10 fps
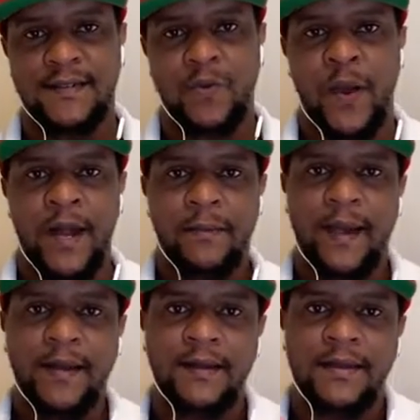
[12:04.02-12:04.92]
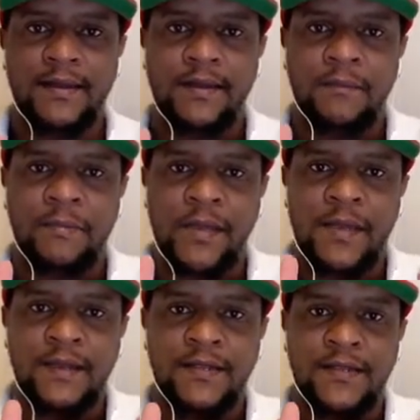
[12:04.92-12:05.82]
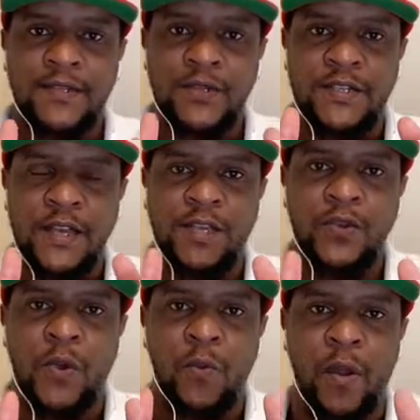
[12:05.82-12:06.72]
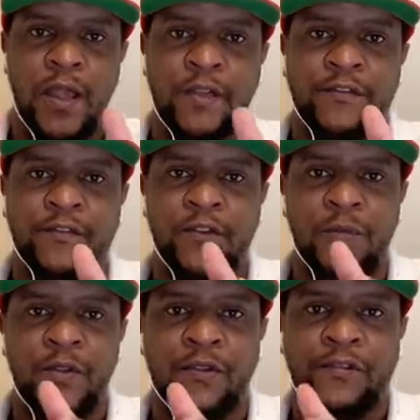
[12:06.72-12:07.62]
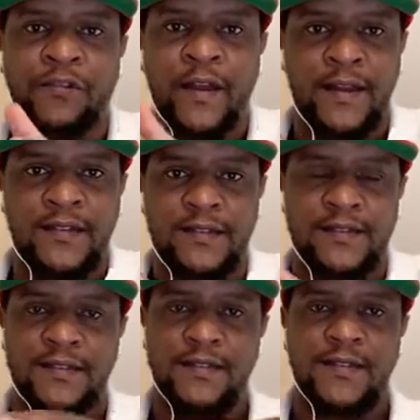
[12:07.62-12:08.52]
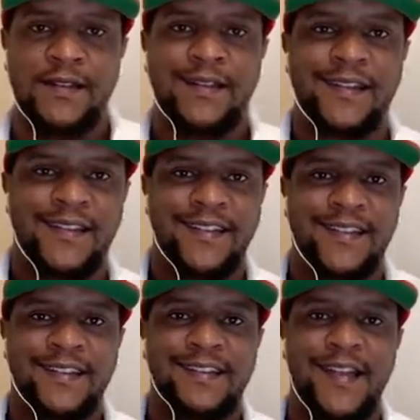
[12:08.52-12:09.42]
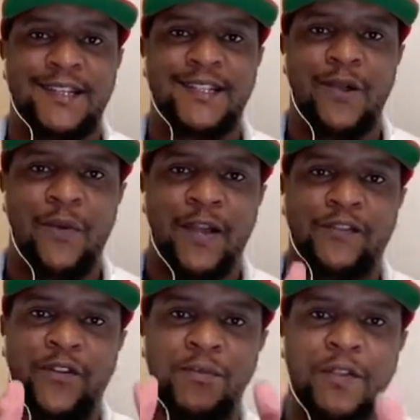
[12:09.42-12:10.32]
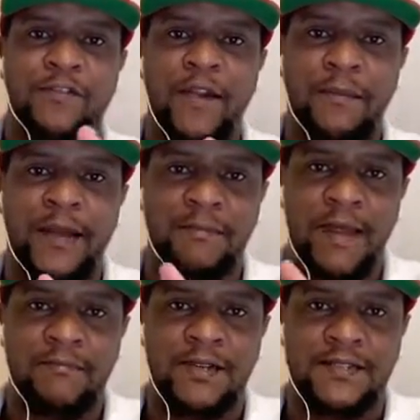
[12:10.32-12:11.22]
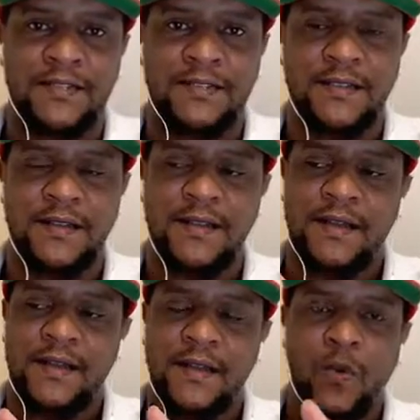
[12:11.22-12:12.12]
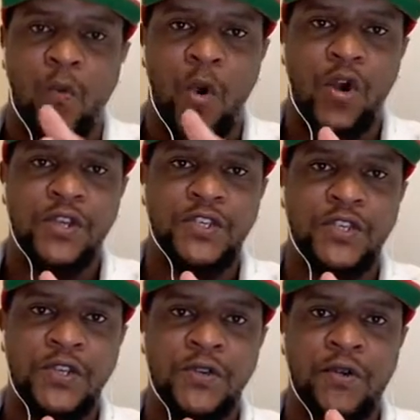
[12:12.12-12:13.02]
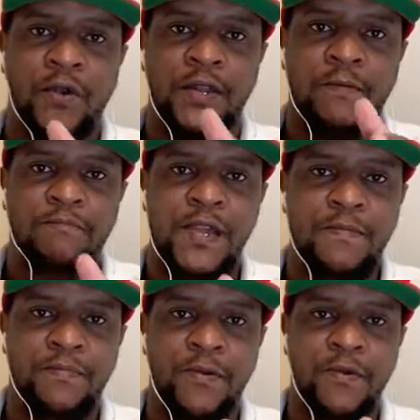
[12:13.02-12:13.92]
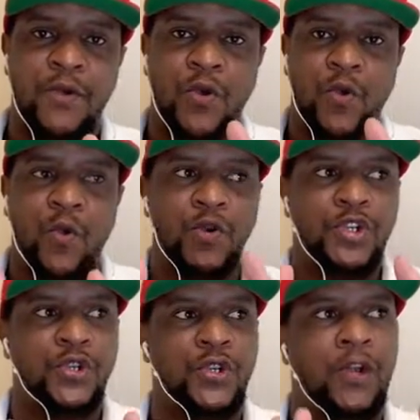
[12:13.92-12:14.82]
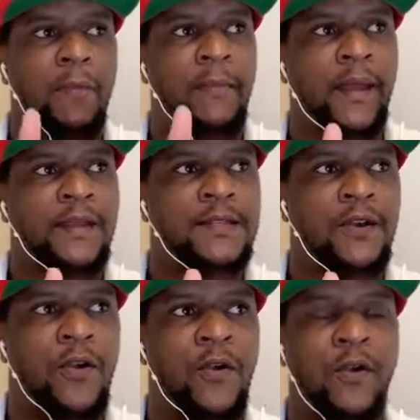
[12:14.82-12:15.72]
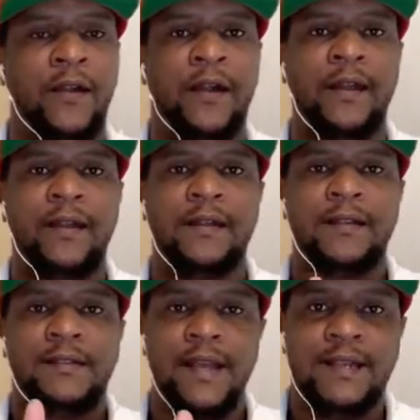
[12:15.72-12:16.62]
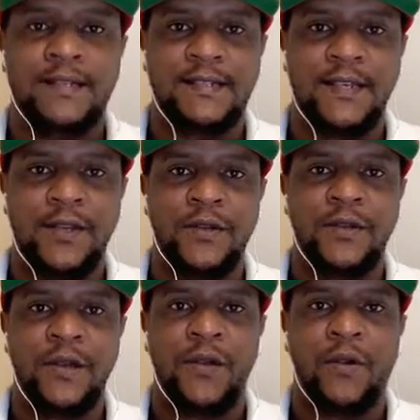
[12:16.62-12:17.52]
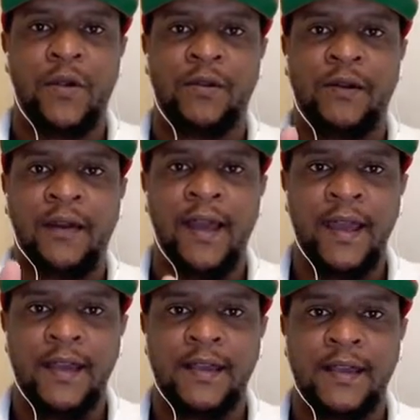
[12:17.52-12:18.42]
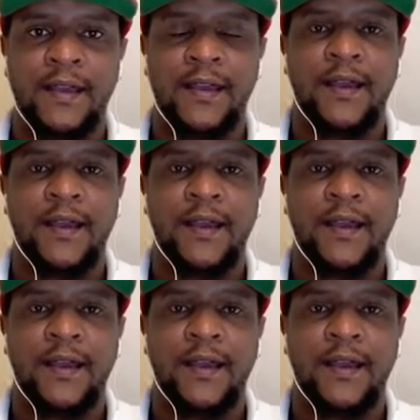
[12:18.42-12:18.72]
When a man begins to take you away from your friends, takes you away from your family members, warns you on the people who should comment or text you or like